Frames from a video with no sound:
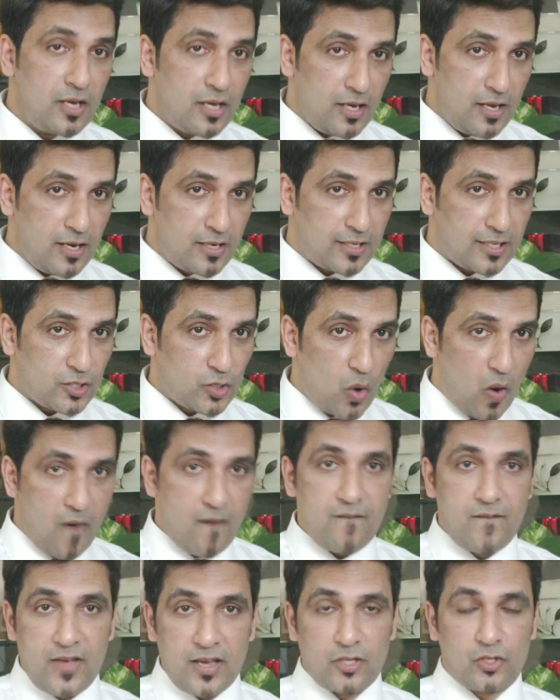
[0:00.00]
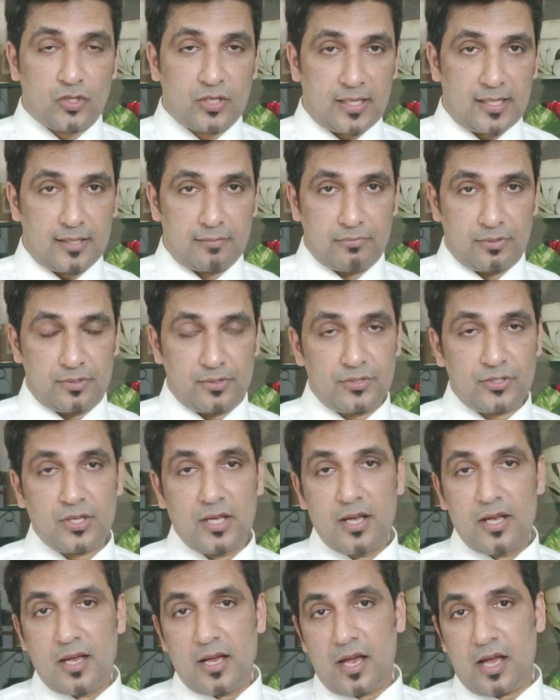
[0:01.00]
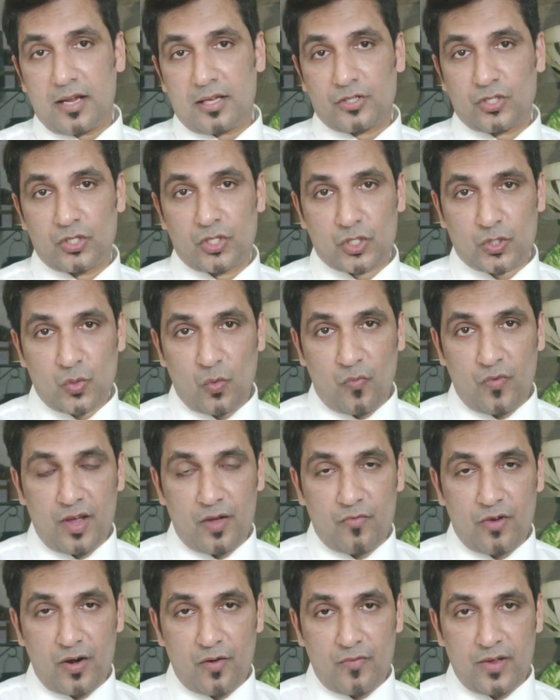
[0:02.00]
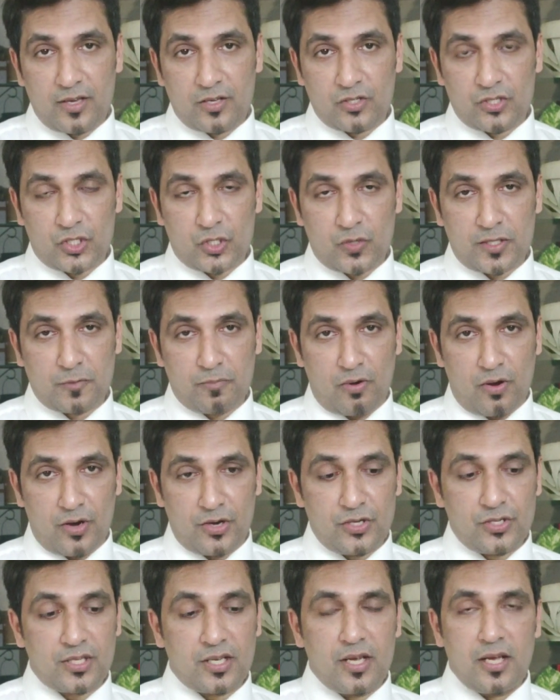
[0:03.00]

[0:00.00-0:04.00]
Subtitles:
It has weak syllables and has very weak stress points.